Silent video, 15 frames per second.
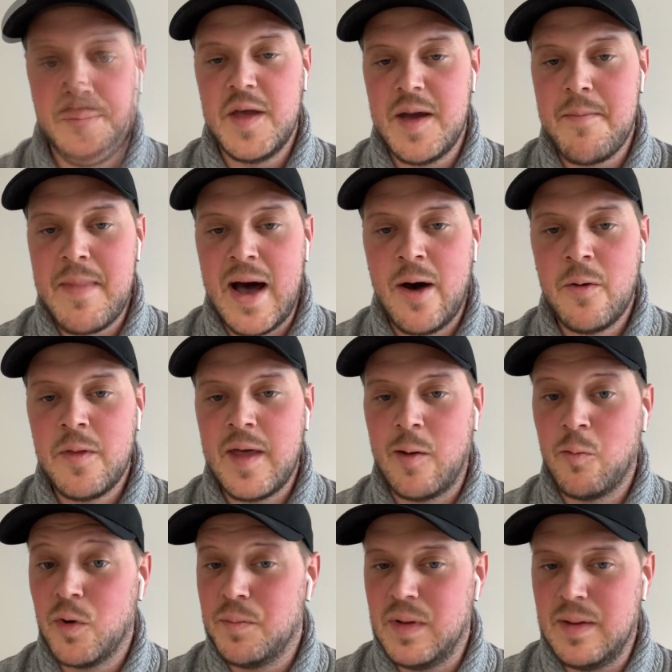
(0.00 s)
The amount
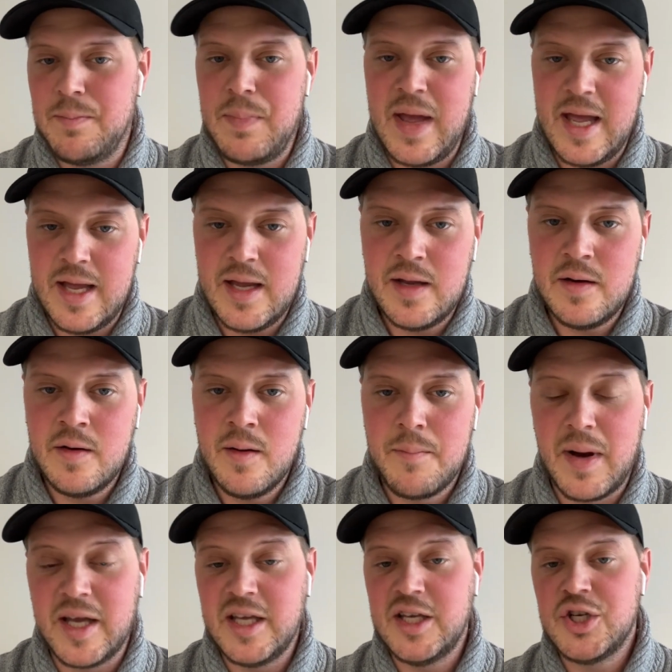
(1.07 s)
that would be paid
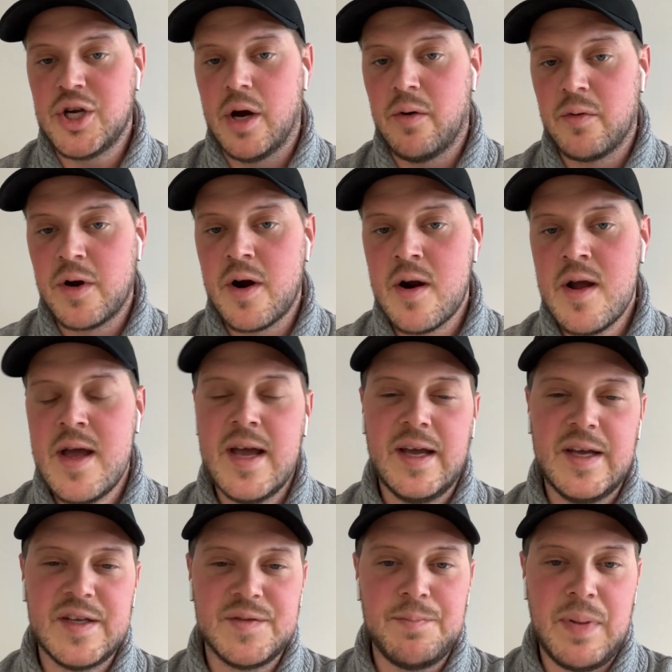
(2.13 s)
by each owner
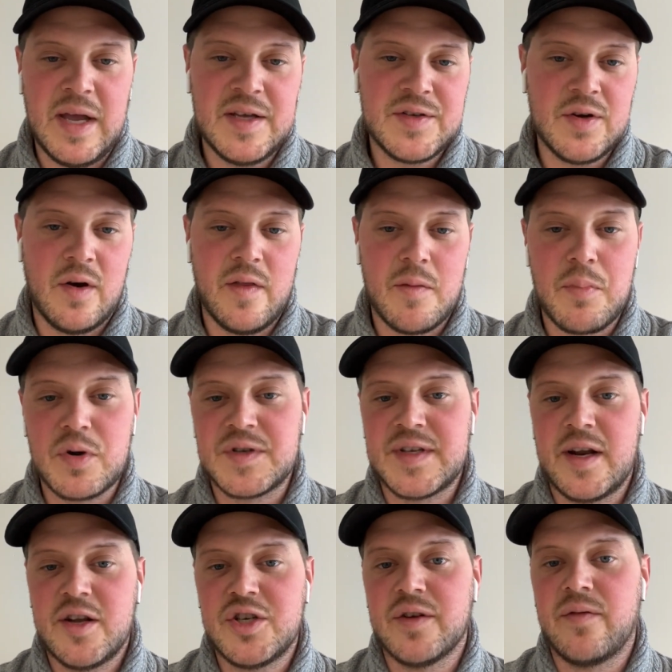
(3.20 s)
is based on the
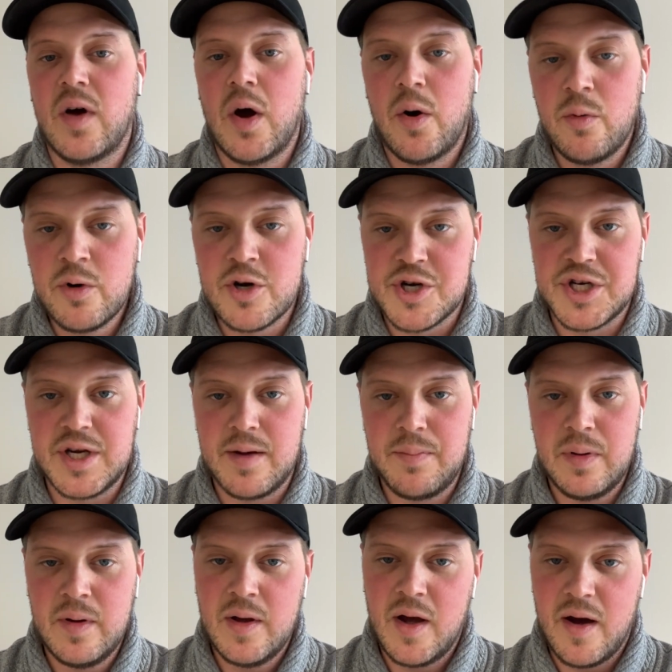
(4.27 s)
percentage of ownership
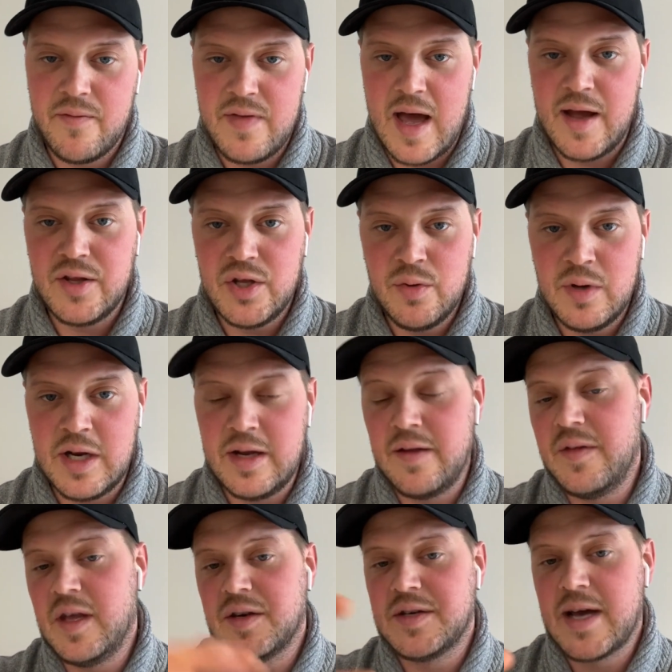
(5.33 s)
of that unit
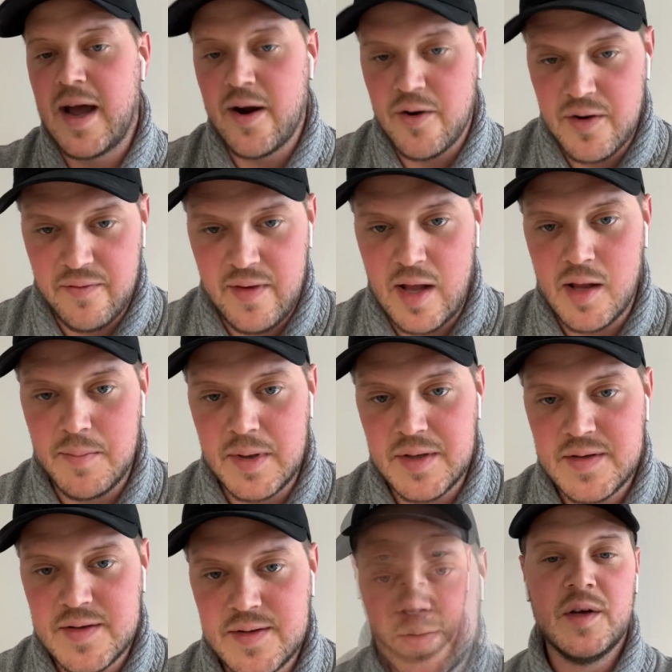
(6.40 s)
in the entire development.